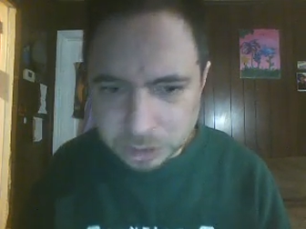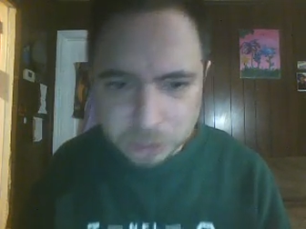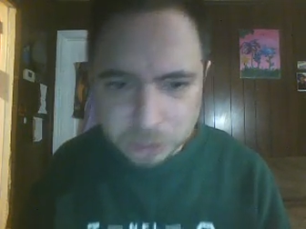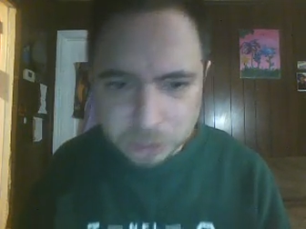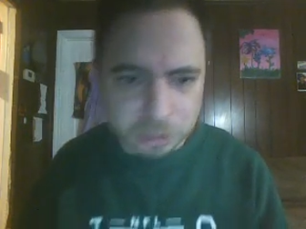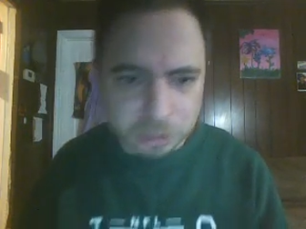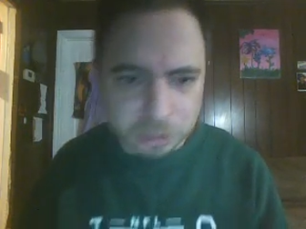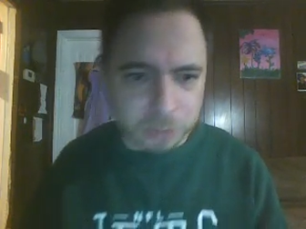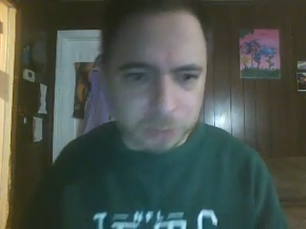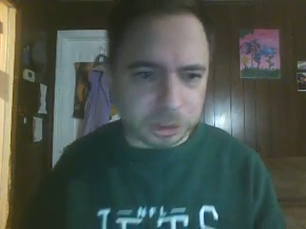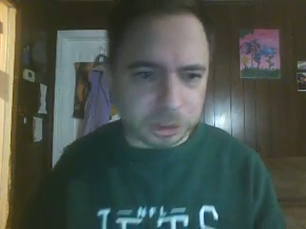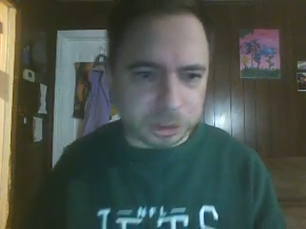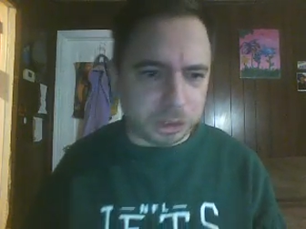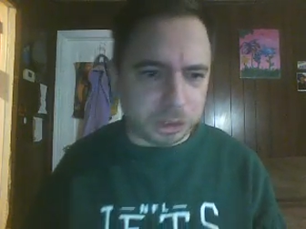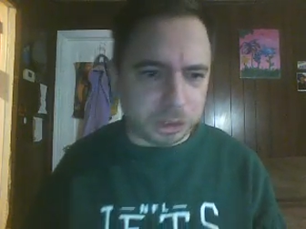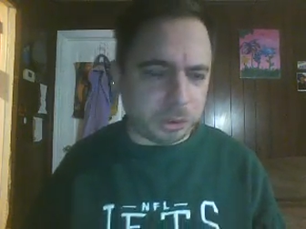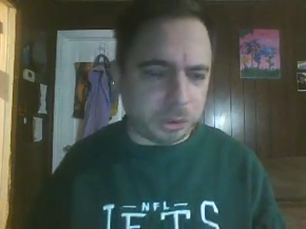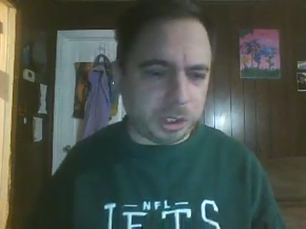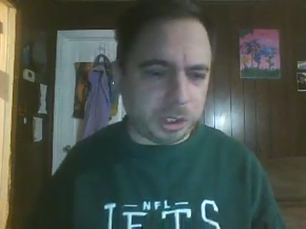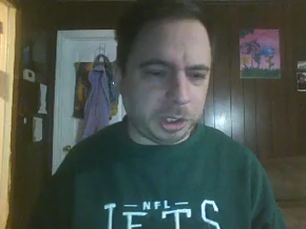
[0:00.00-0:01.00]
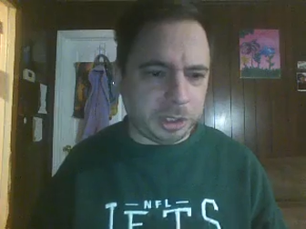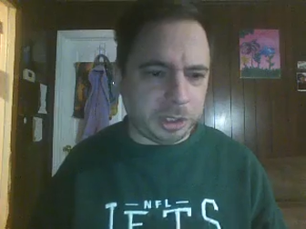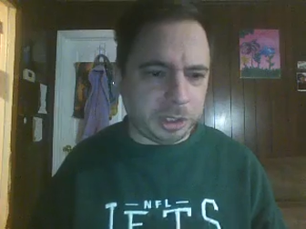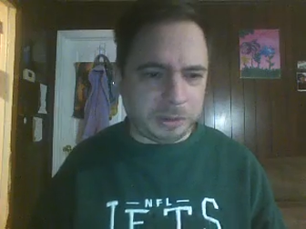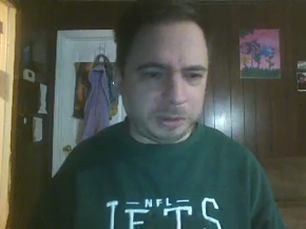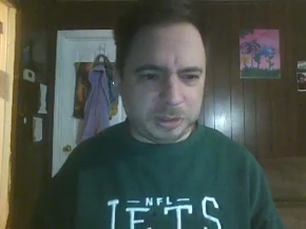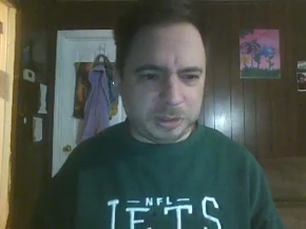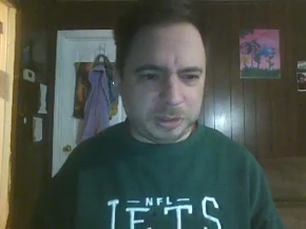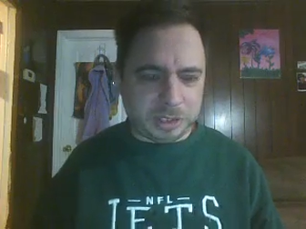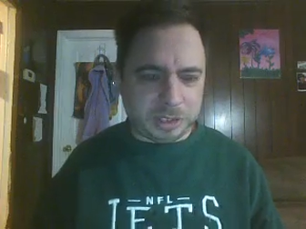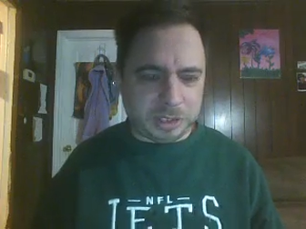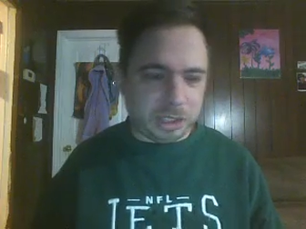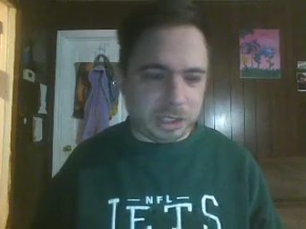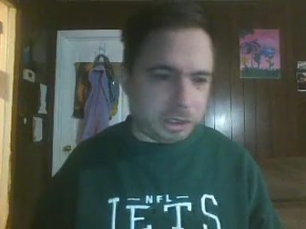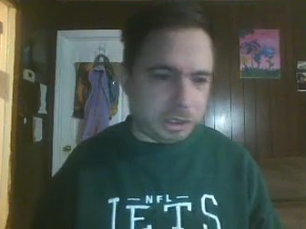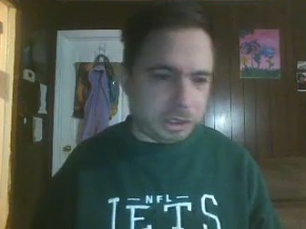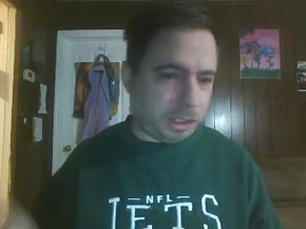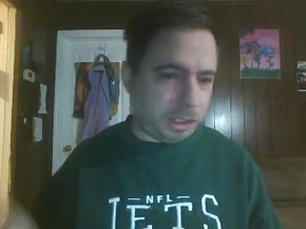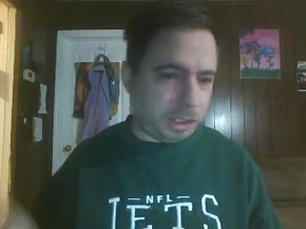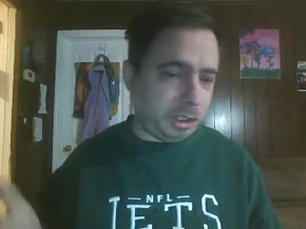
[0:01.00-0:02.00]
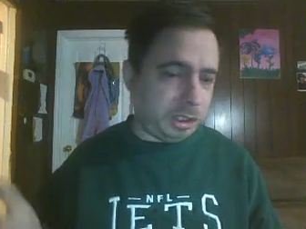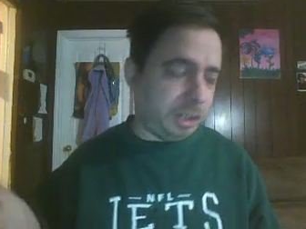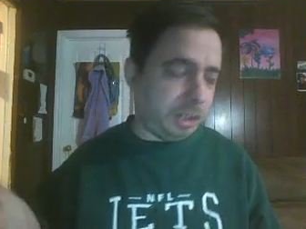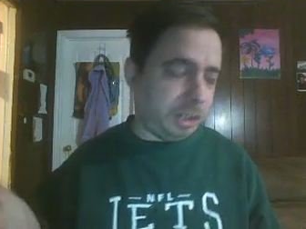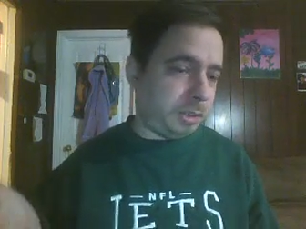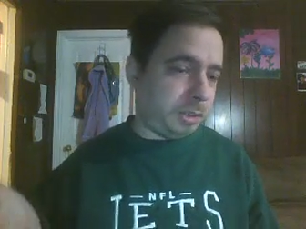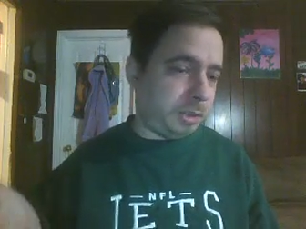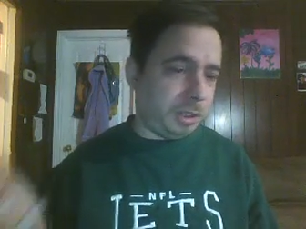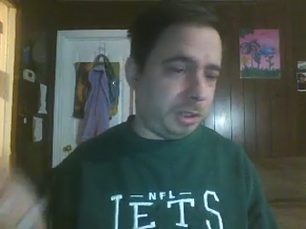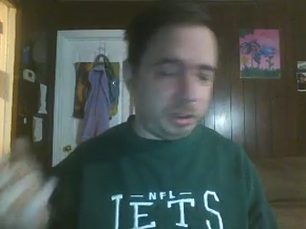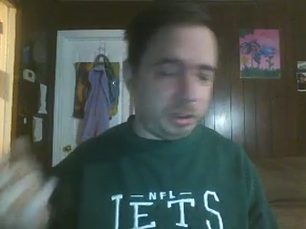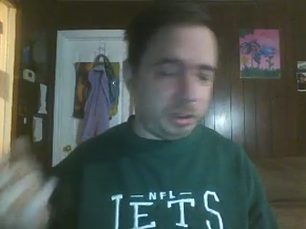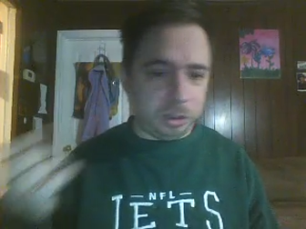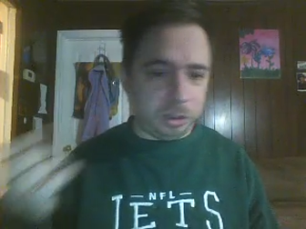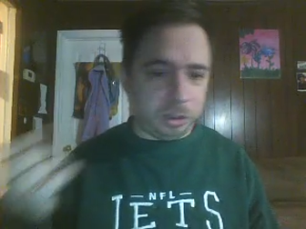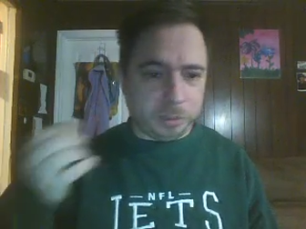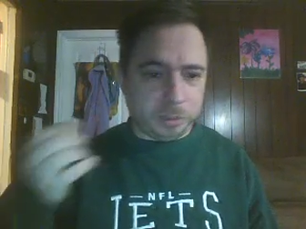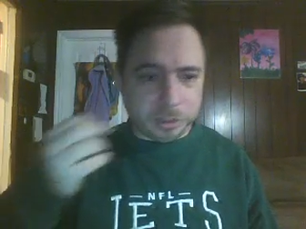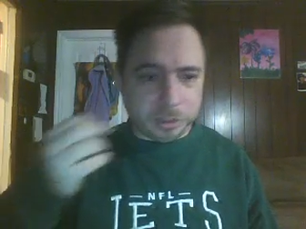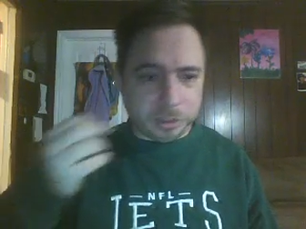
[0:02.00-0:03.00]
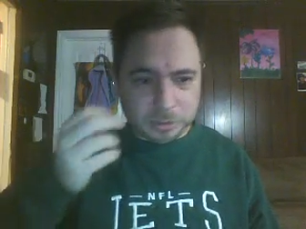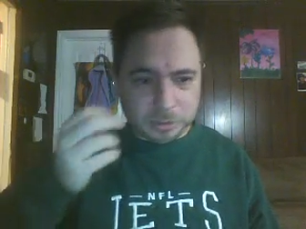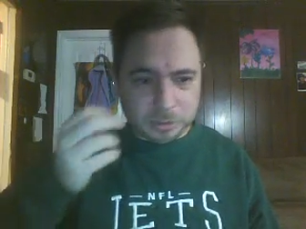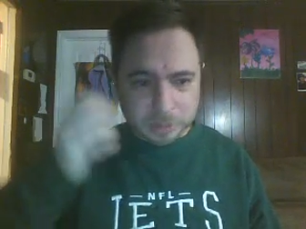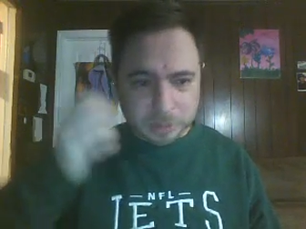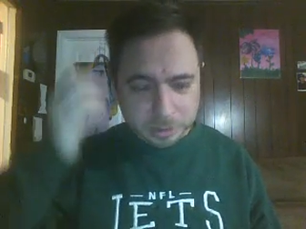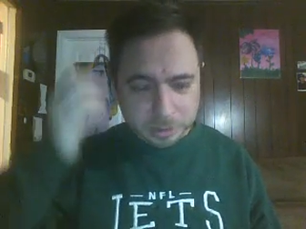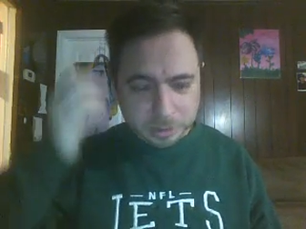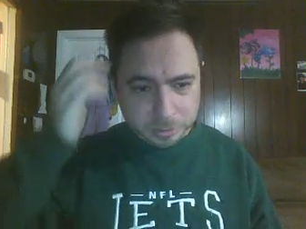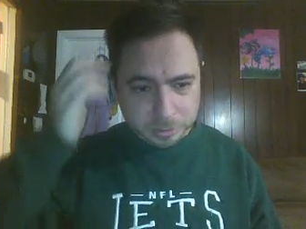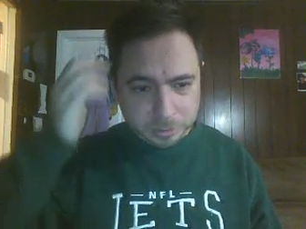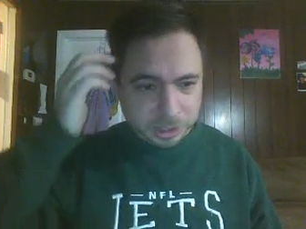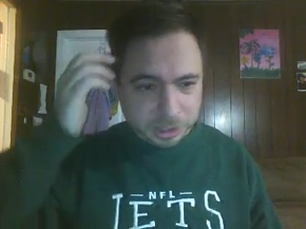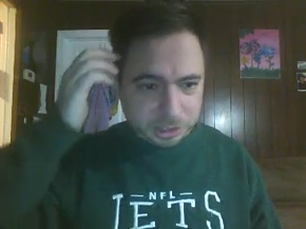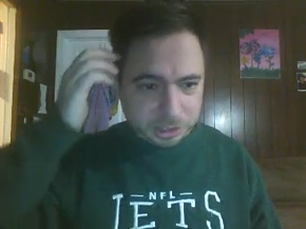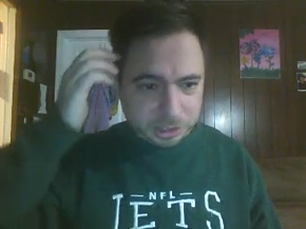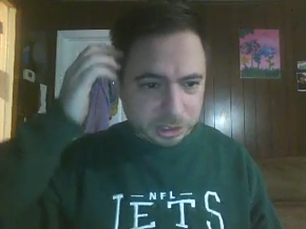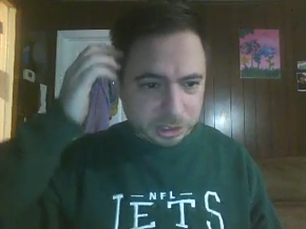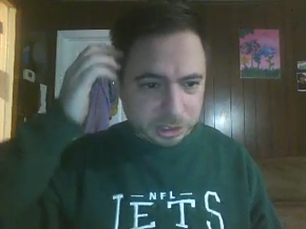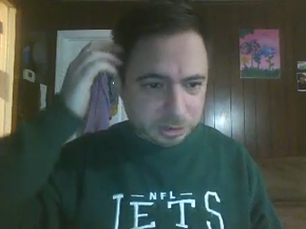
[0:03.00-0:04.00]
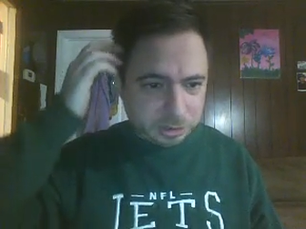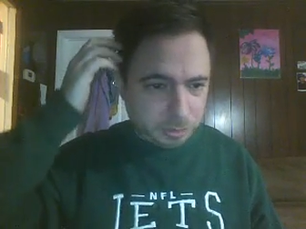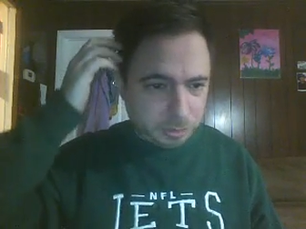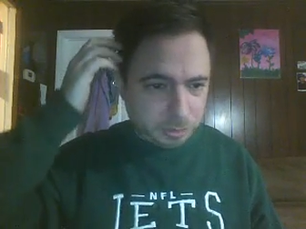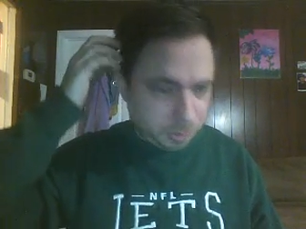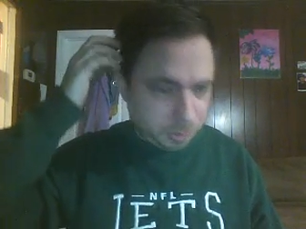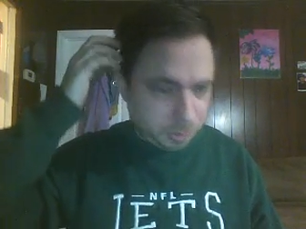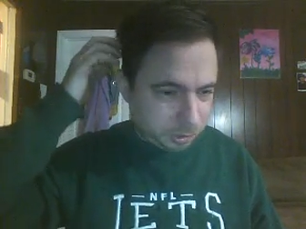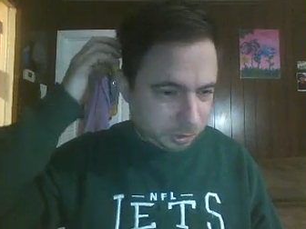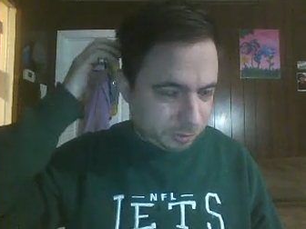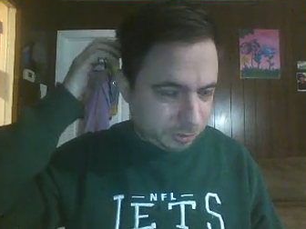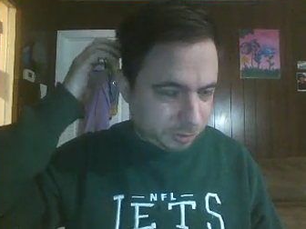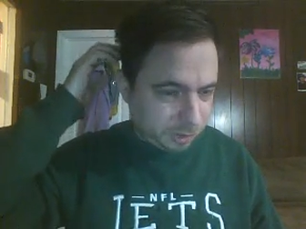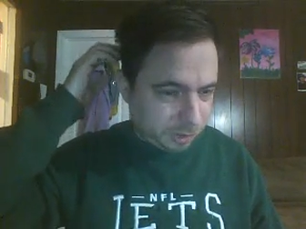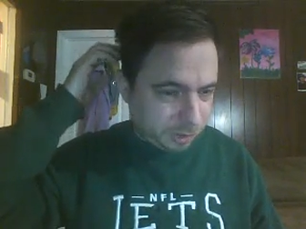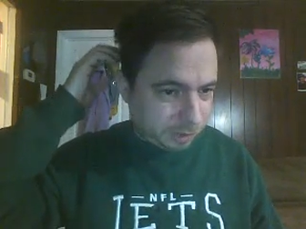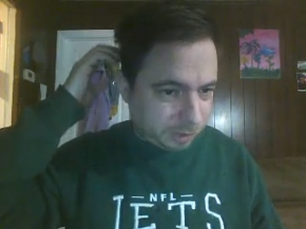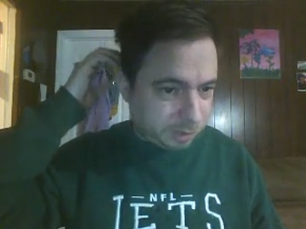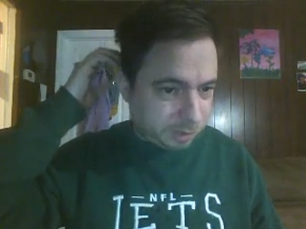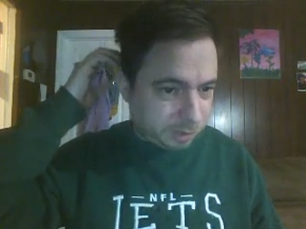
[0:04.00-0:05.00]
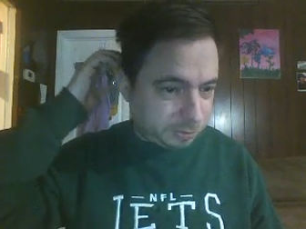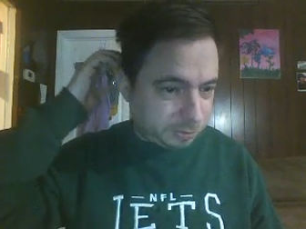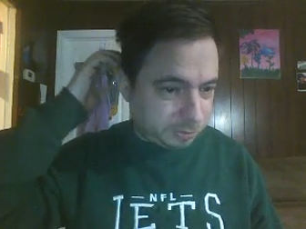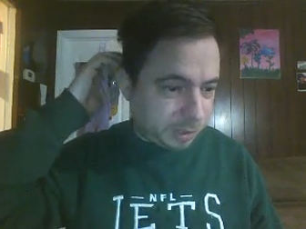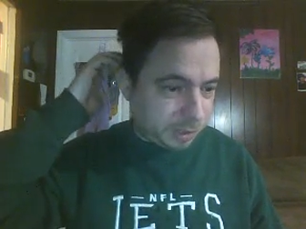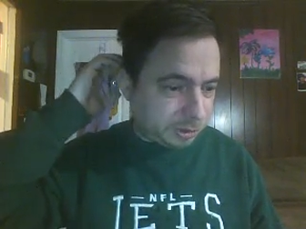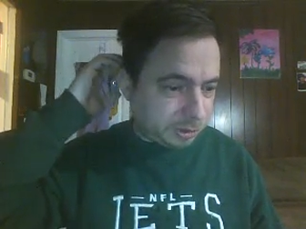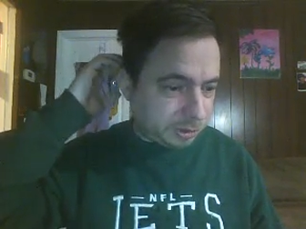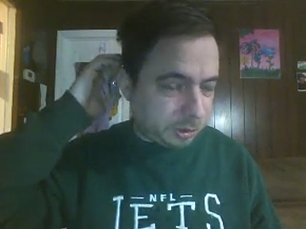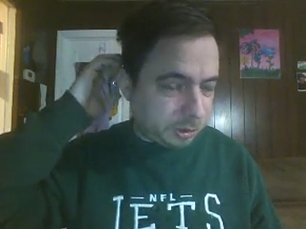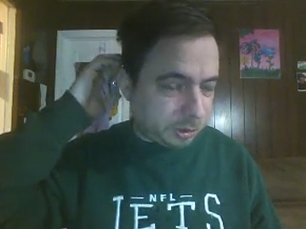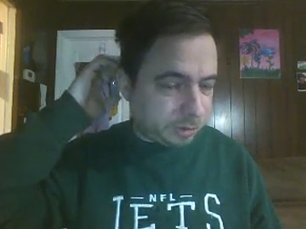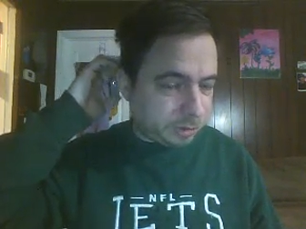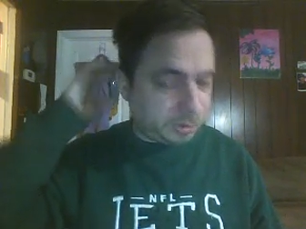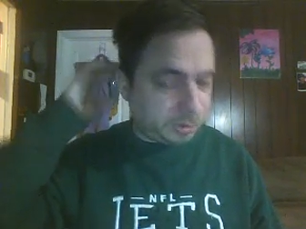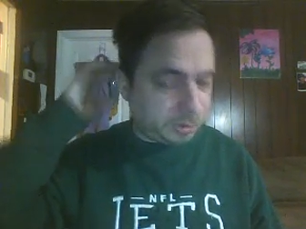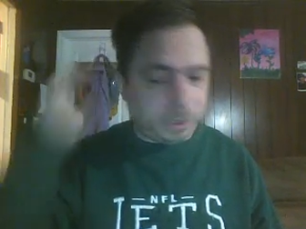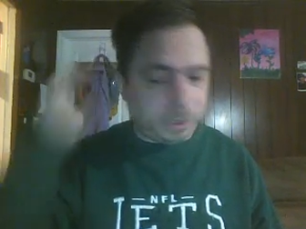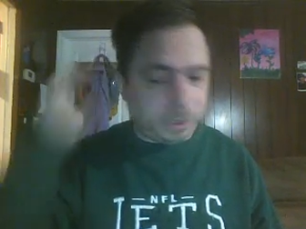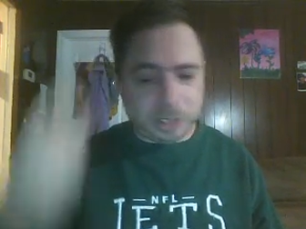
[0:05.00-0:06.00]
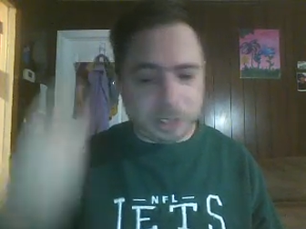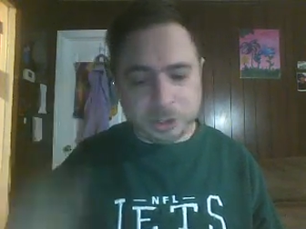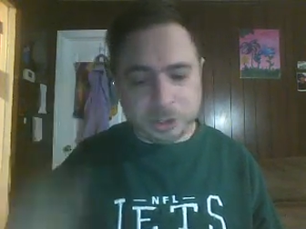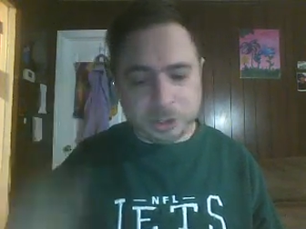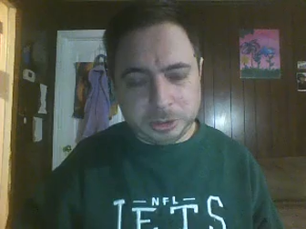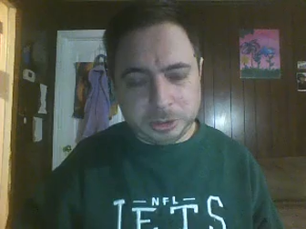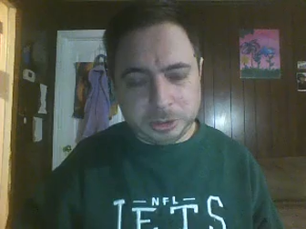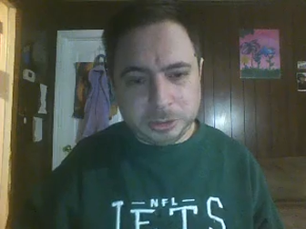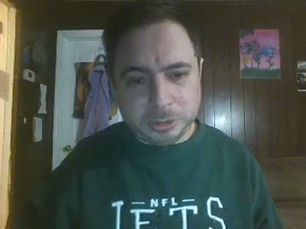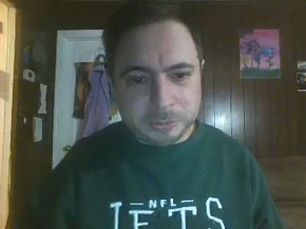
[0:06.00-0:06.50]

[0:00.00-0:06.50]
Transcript: Crowd was enjoying it. I, I enjoyed it a little bit. Like I said, 3.25 out of 5 stars for the match.